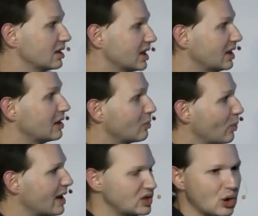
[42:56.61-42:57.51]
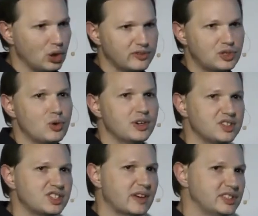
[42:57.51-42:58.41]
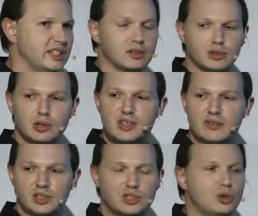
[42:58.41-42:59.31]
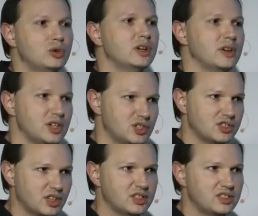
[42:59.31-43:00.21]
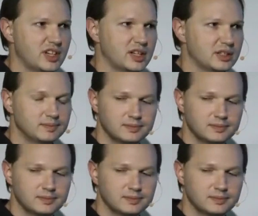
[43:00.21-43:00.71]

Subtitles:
and we have a total of 217 groups after 2 iterations on this data.